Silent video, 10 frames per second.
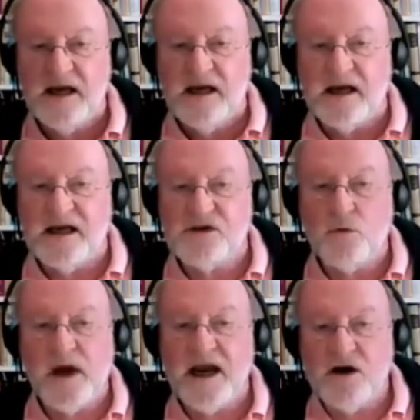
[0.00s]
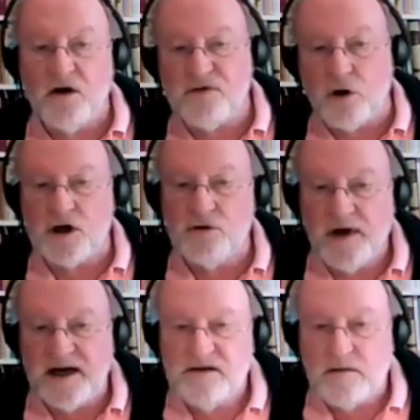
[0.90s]
And as a way of
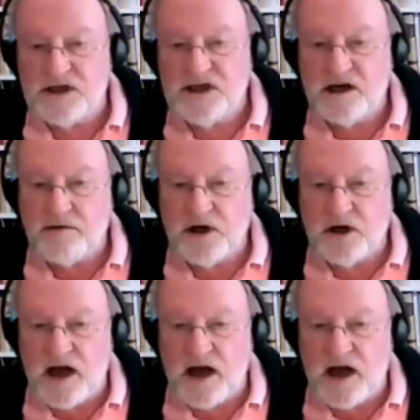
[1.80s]
ordering the material,